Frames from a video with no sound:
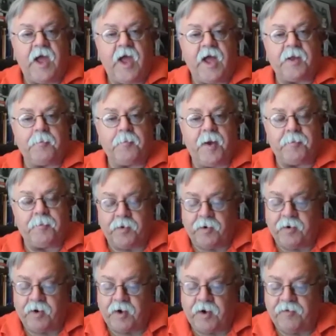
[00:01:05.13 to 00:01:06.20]
and a
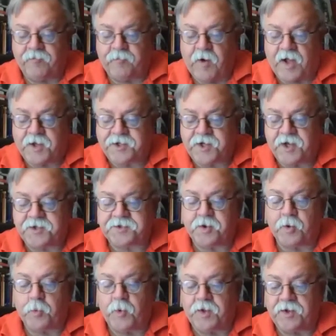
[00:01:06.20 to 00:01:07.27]
member of
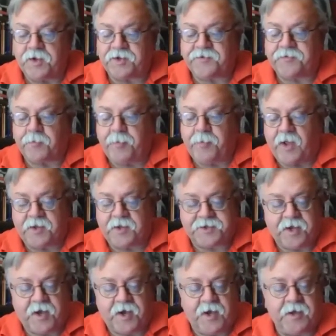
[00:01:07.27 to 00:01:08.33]
Rochester Witness for
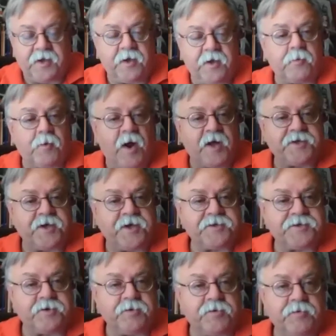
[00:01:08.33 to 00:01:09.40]
Palestine in
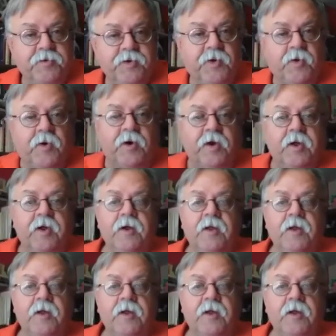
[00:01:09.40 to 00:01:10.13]
Rochester, New York.